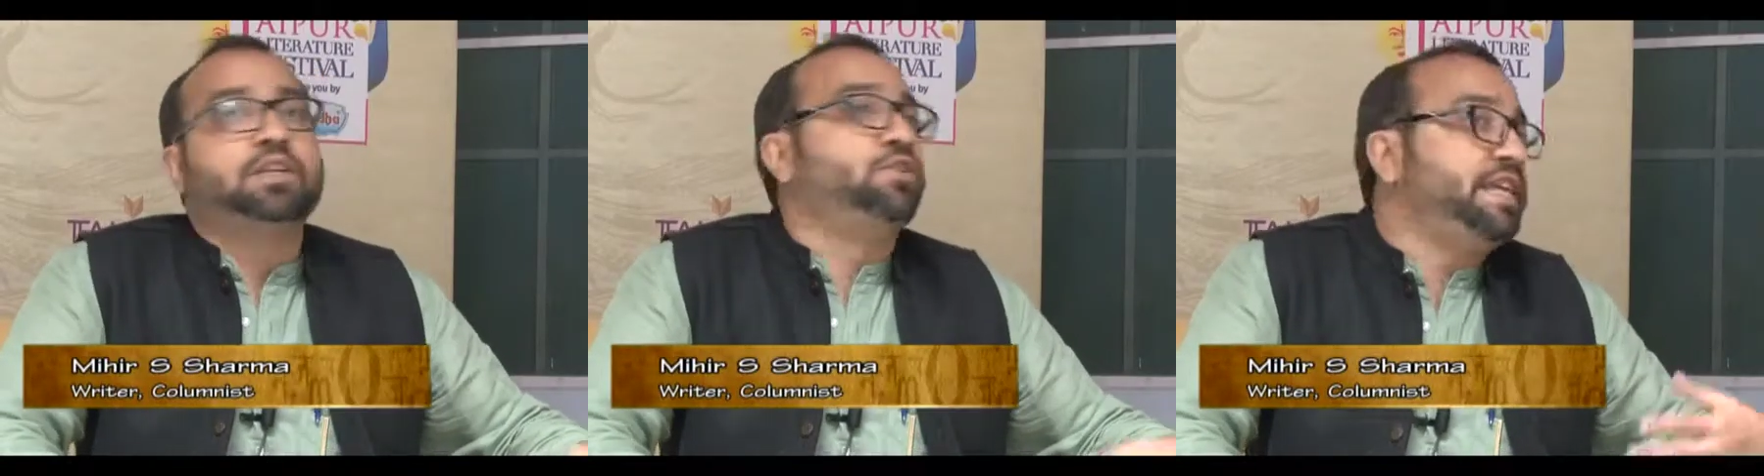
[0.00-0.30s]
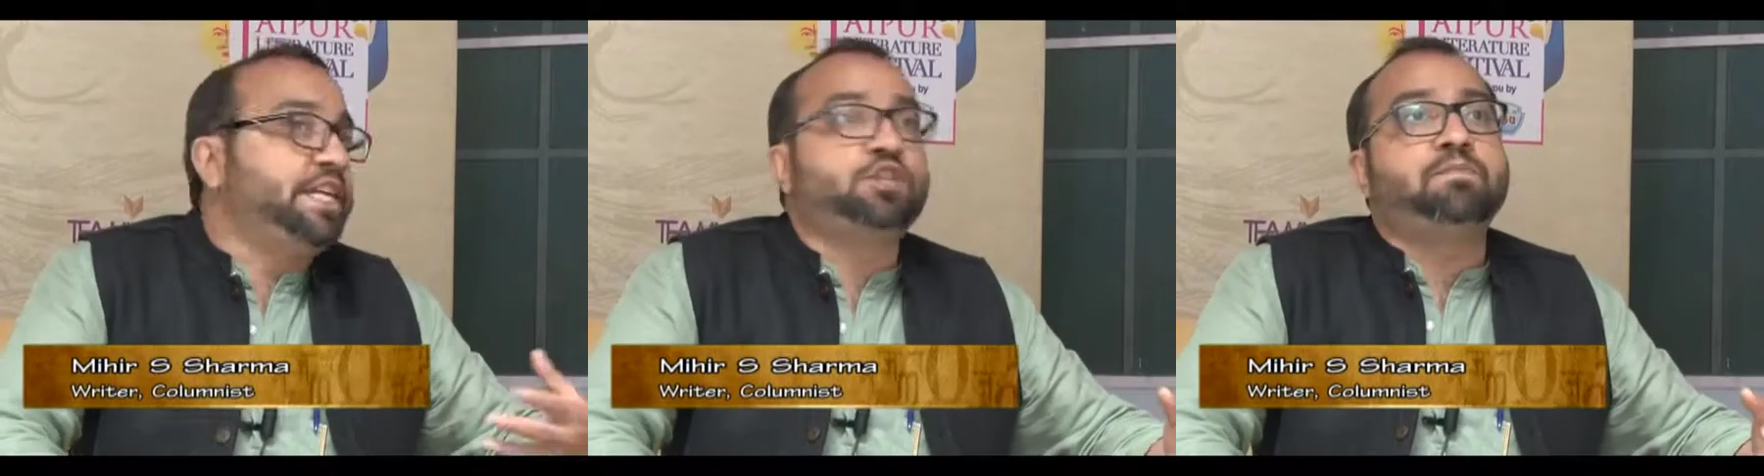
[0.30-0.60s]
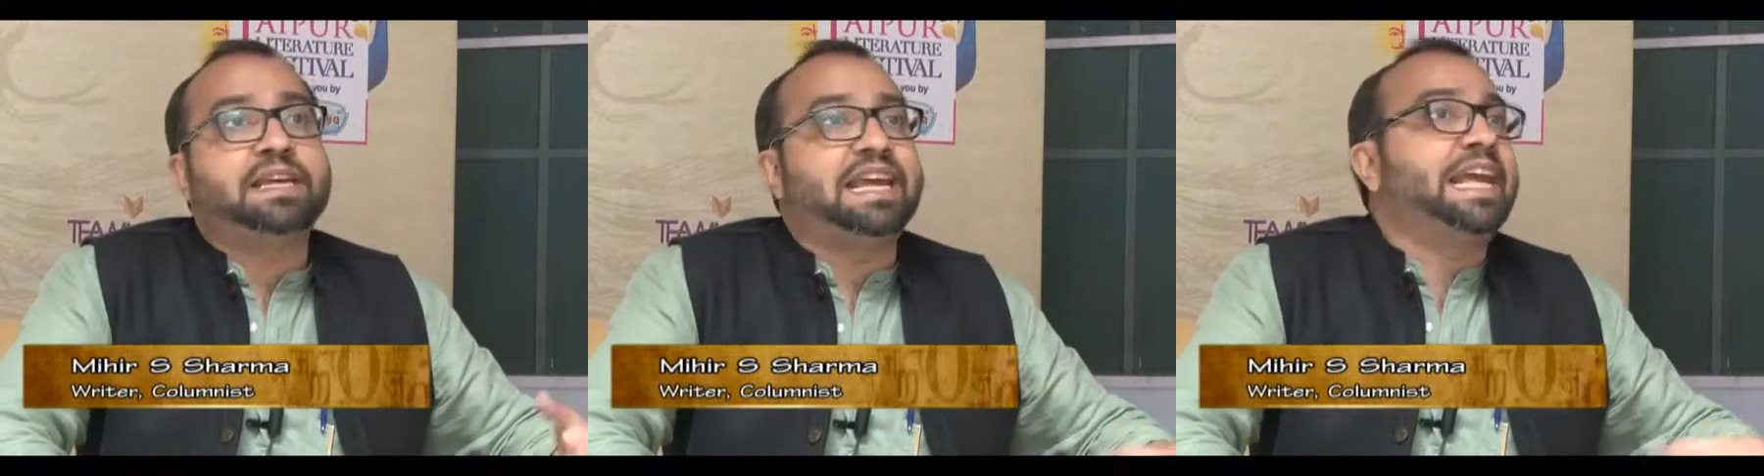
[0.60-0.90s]
You need to
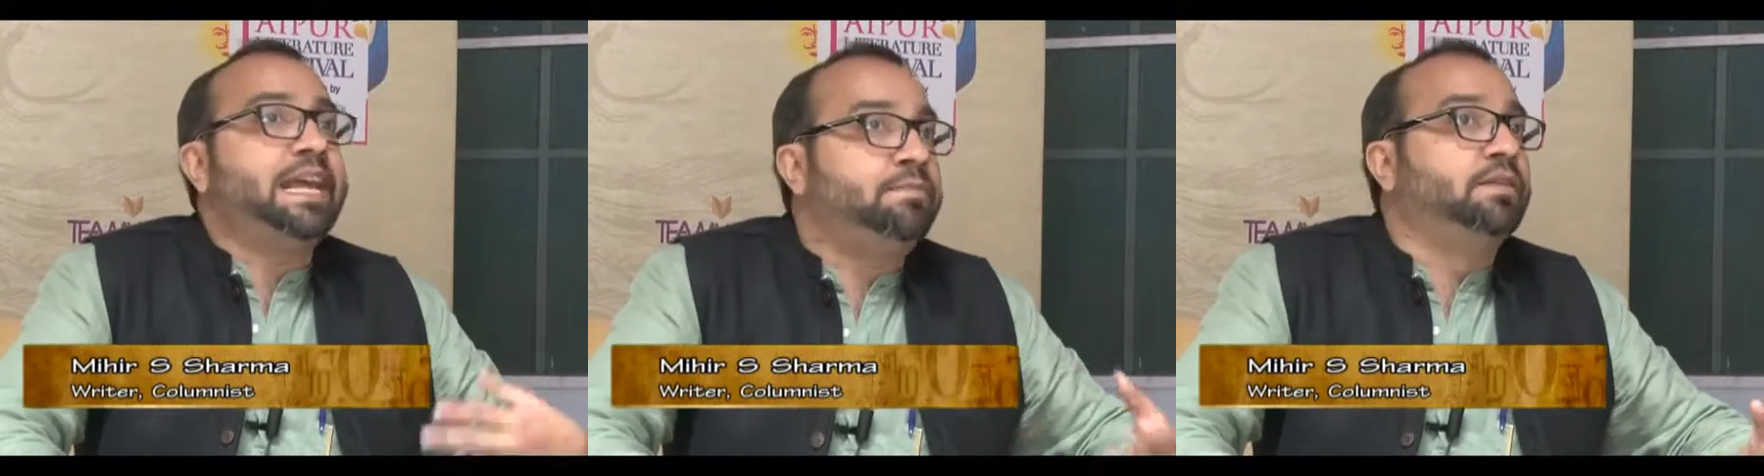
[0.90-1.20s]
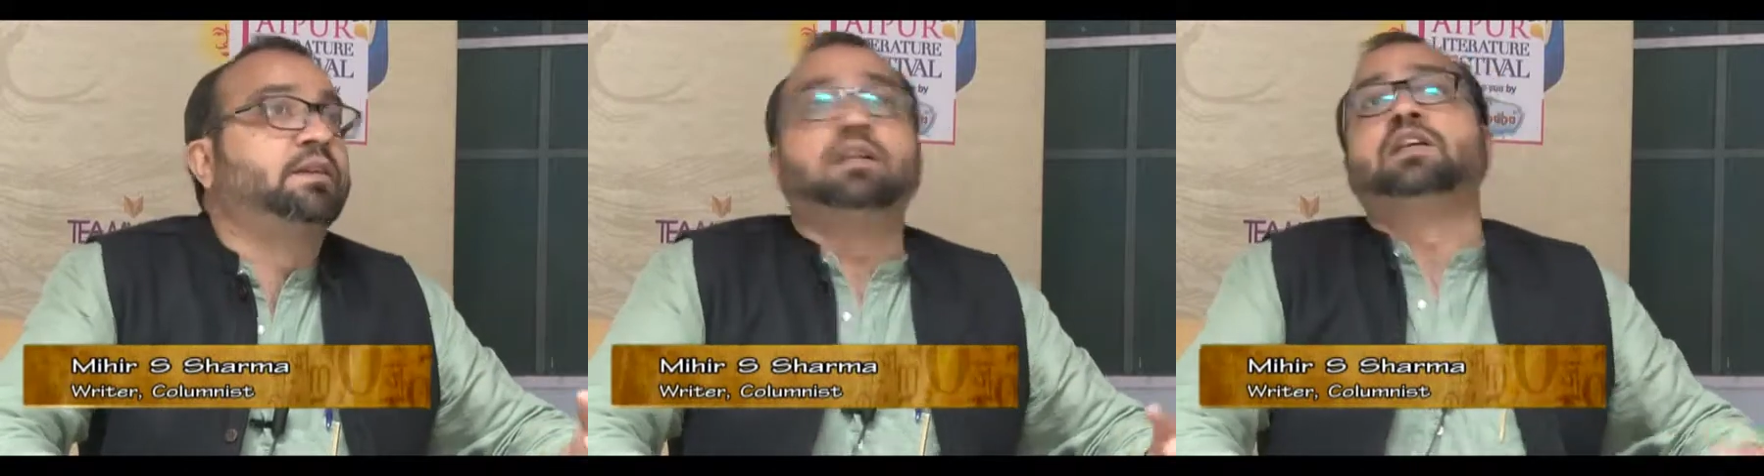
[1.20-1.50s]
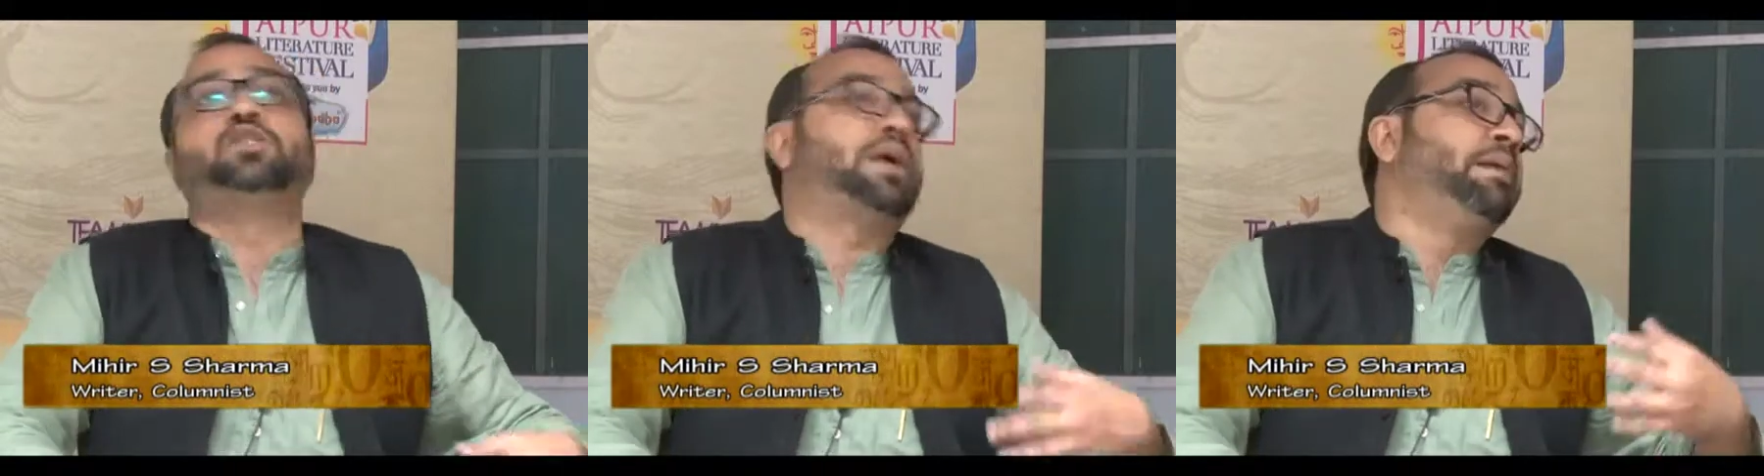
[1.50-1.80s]
be able
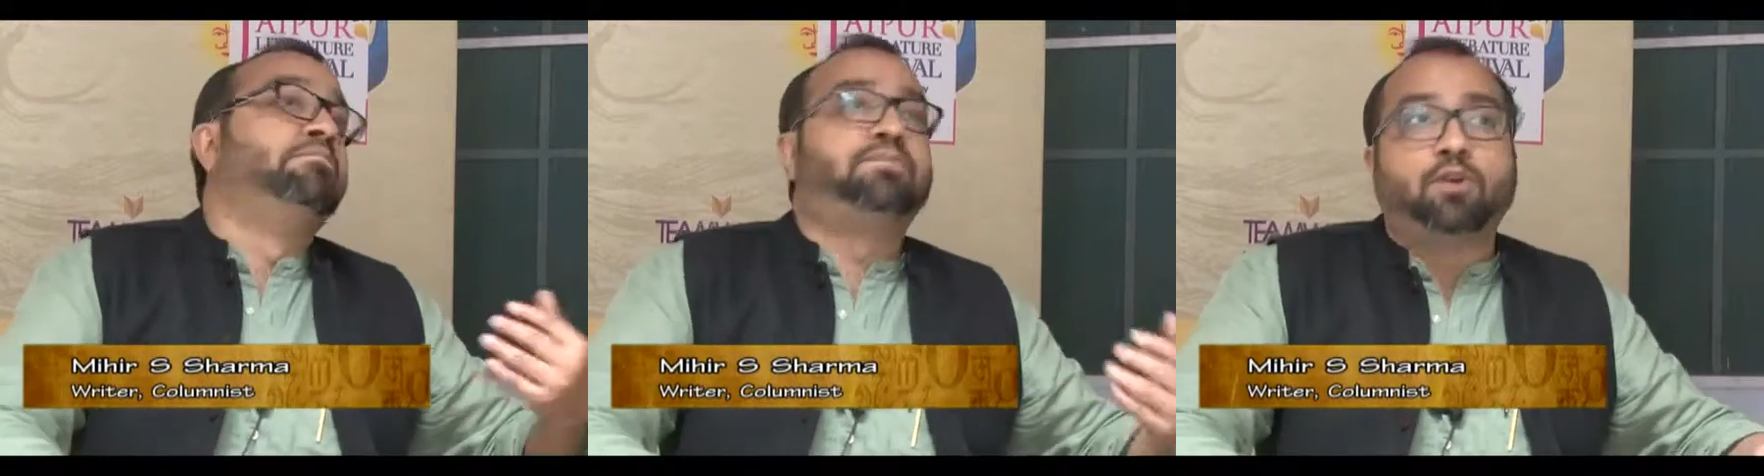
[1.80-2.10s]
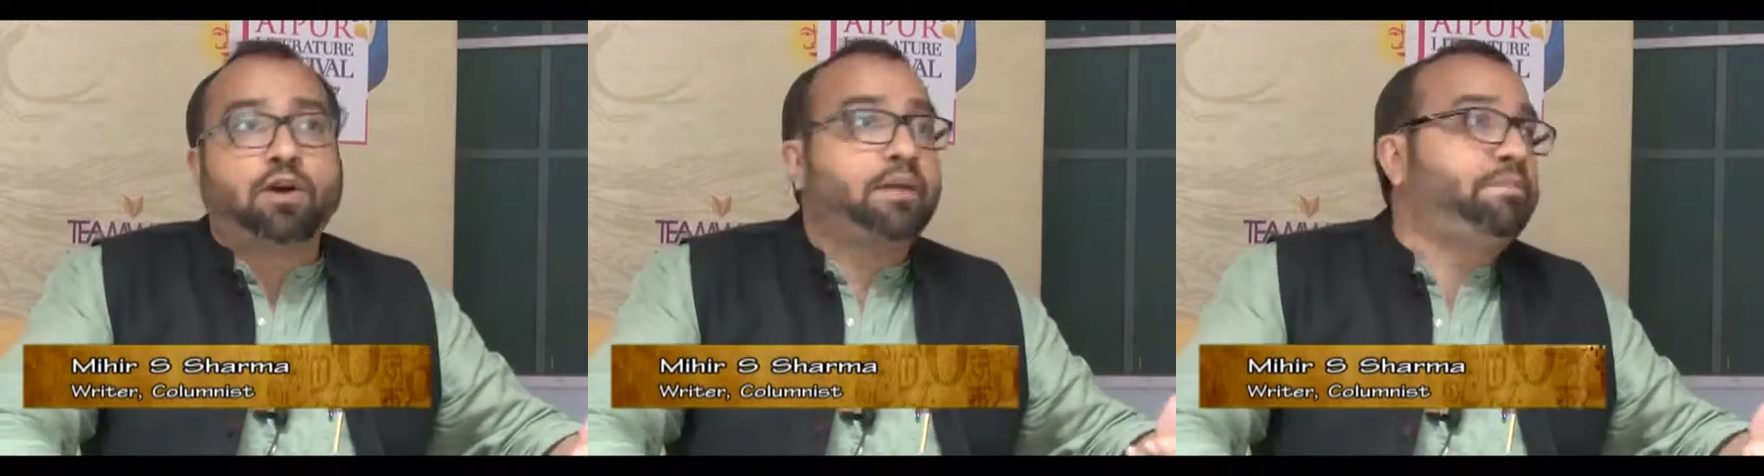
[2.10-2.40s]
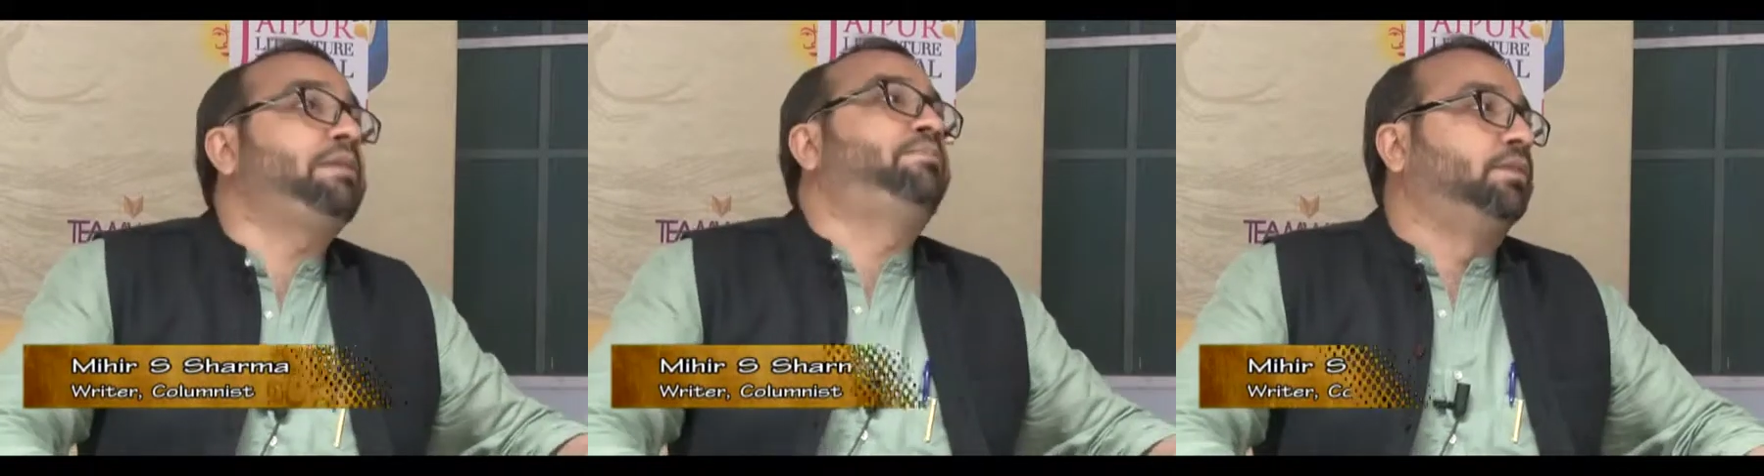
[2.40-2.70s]
to employ
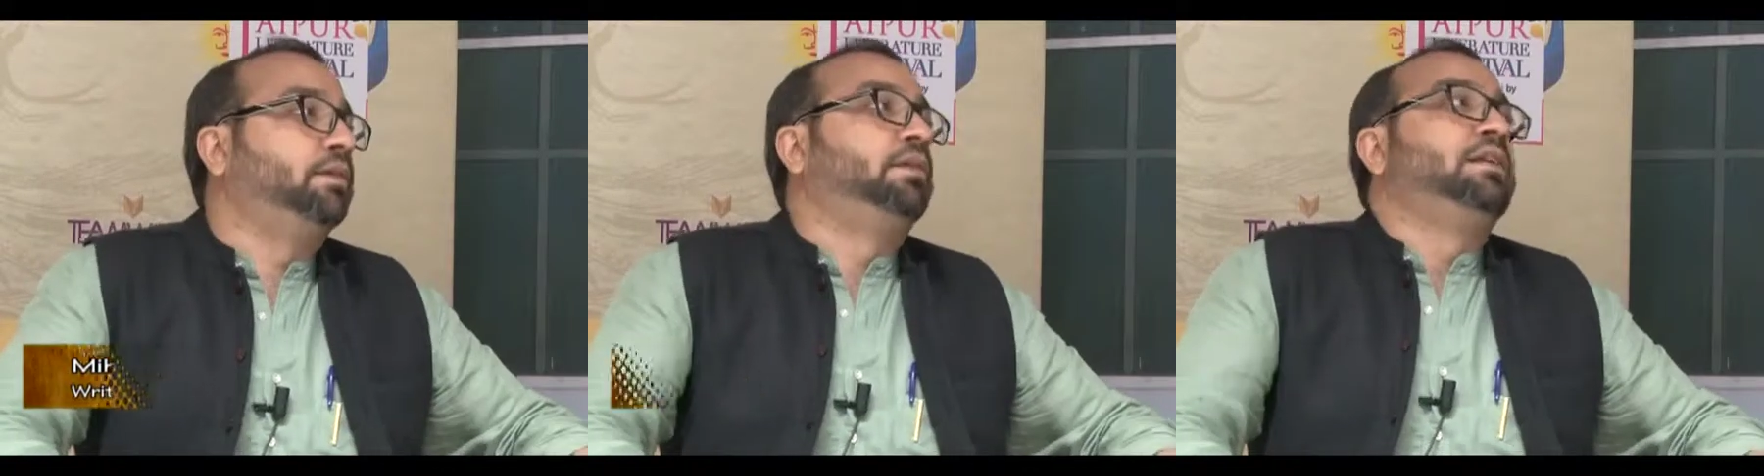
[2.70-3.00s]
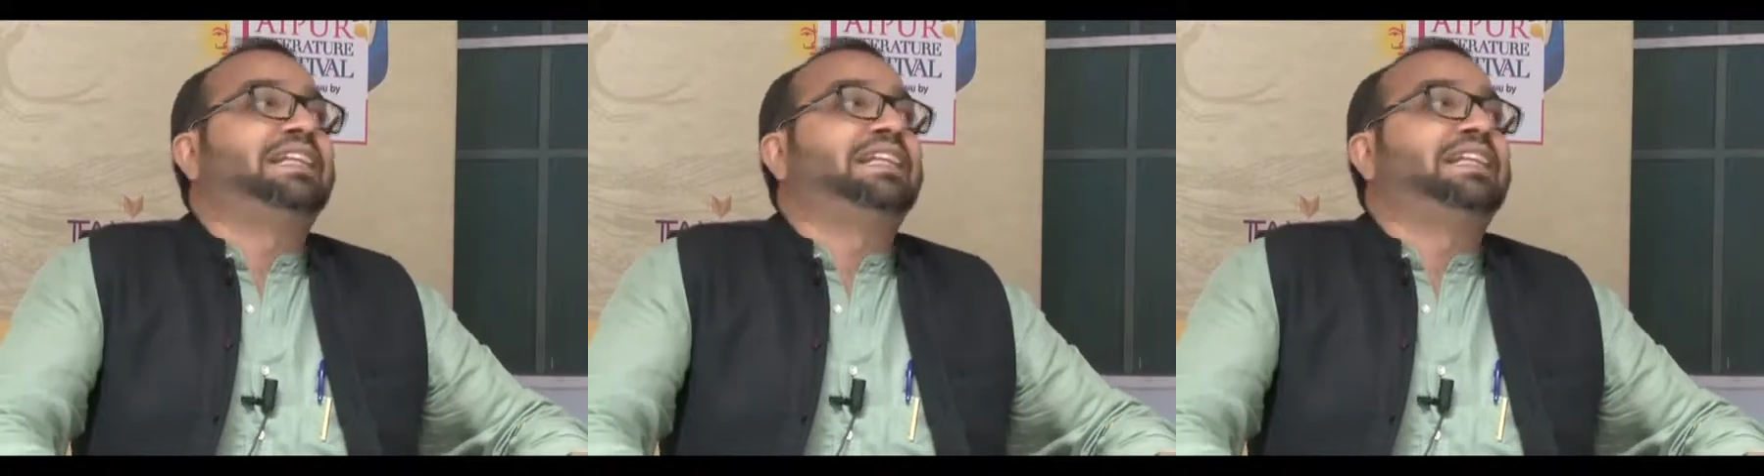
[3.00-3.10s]
people